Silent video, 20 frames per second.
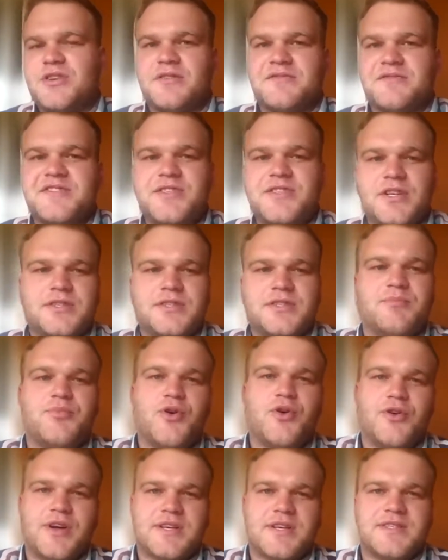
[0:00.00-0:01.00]
of certain
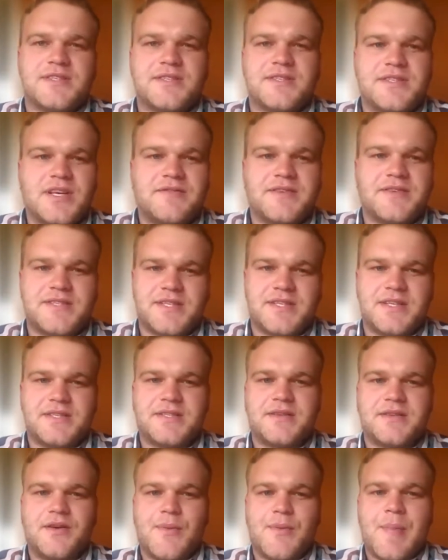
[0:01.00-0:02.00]
products and
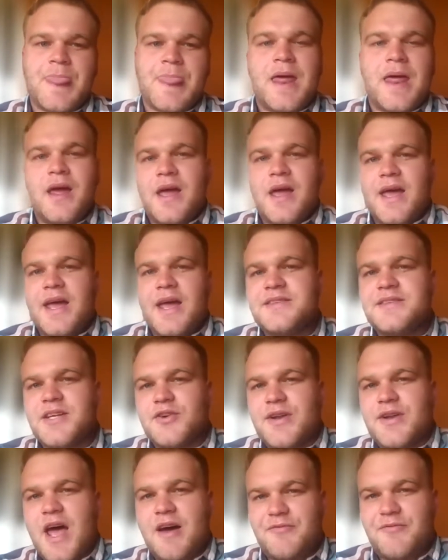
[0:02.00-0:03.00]
services. In
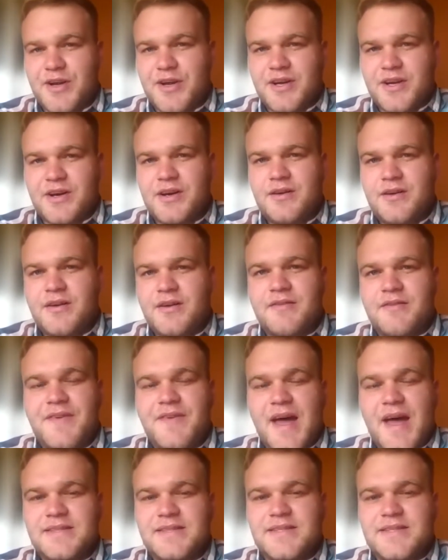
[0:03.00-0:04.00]
South Africa,
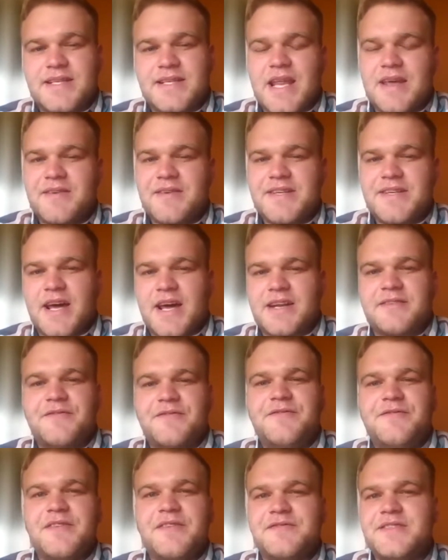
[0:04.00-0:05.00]
VAT is levied at
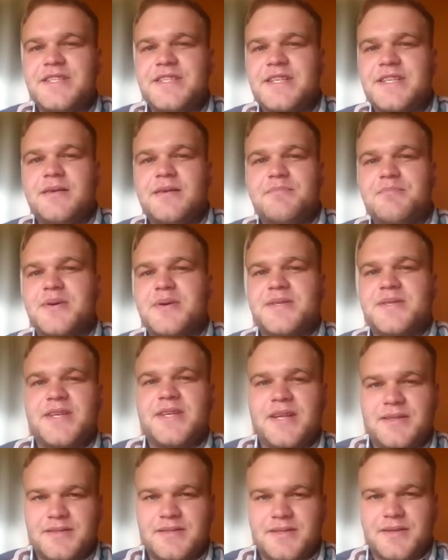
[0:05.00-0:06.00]

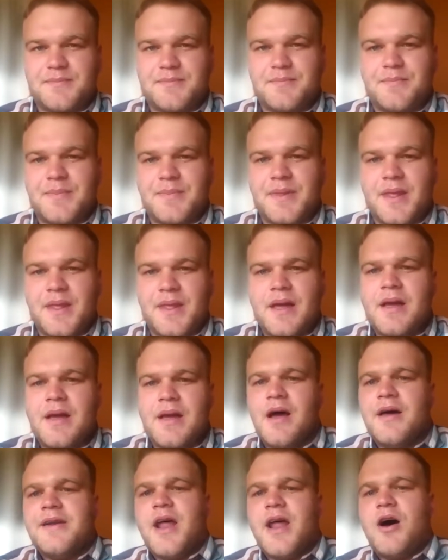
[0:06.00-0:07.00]
15%.
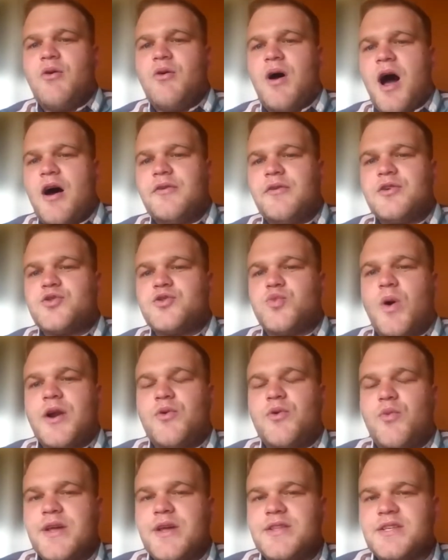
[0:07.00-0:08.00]
Now, how does
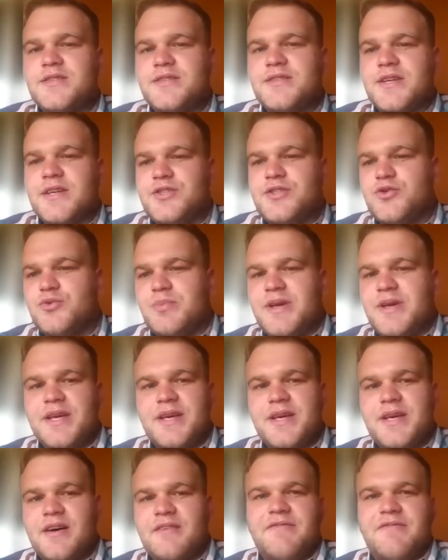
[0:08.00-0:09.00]
one register to
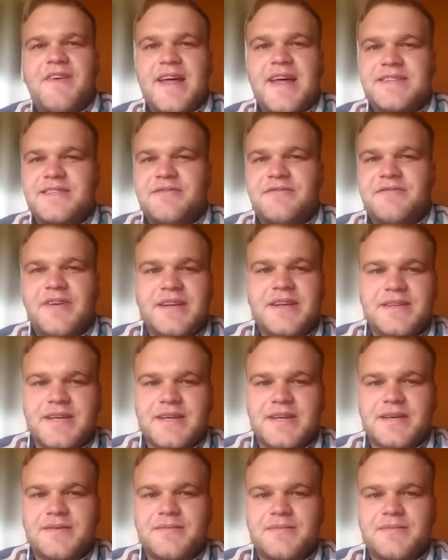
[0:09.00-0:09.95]
be a VAT vendor?